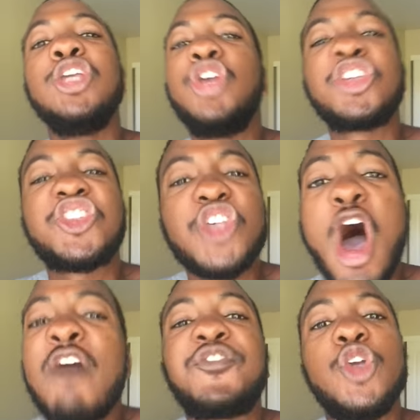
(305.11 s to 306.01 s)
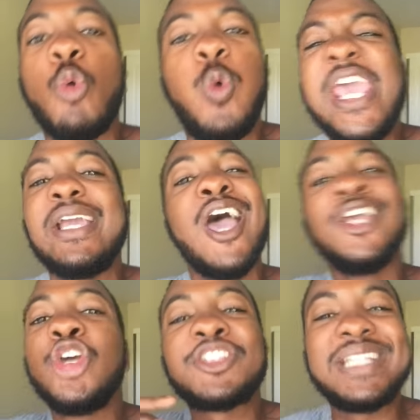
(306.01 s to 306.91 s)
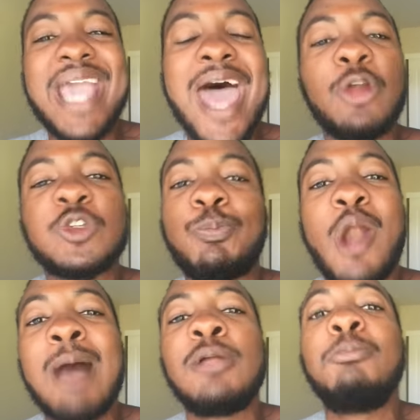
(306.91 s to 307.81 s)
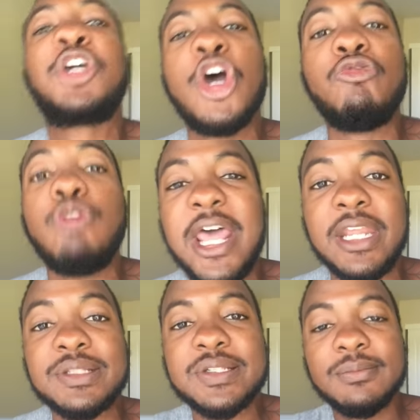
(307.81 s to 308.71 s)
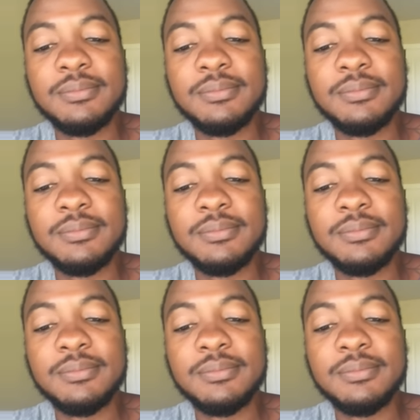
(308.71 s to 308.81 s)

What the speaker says: You're soft, you're weak, you're Seattle's problem, good riddance.